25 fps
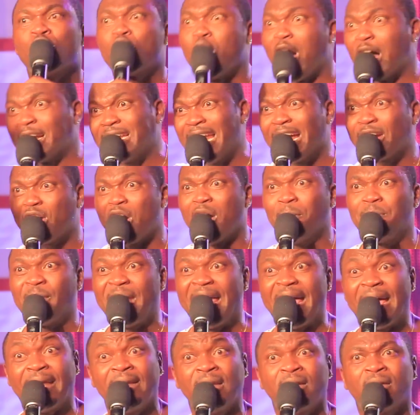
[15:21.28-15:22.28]
God, they
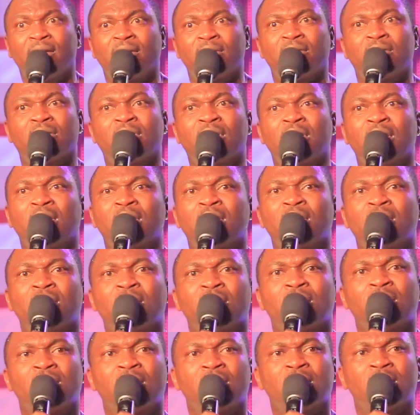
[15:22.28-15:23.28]
complain.
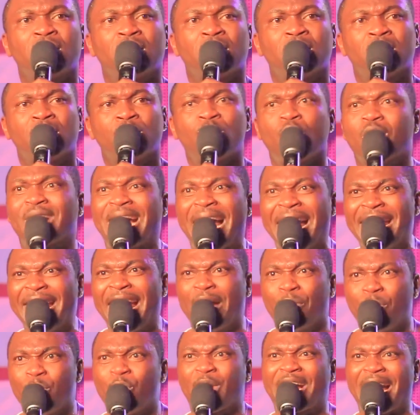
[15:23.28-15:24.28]
You can't
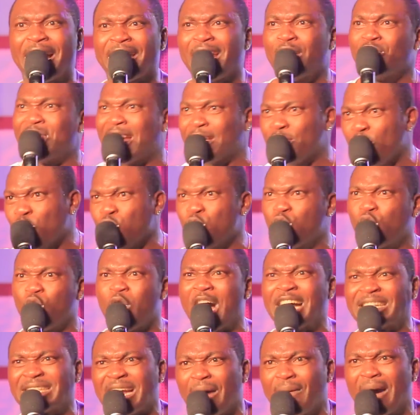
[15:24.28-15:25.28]
hear. Now you
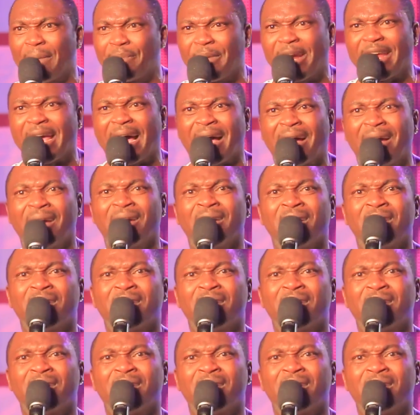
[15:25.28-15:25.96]
will ask our prayer.